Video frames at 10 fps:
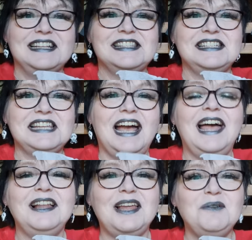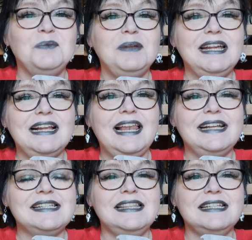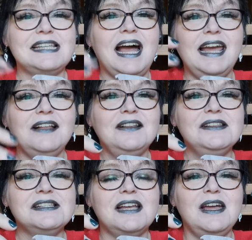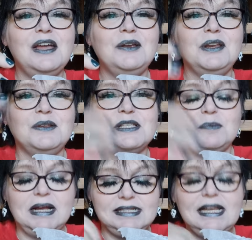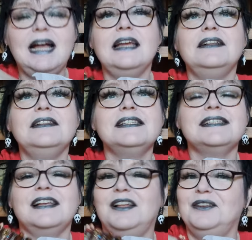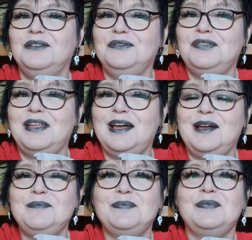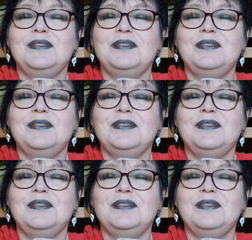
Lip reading: The tile, and we've been collecting the tiles, you know, it's about tiles. I love them.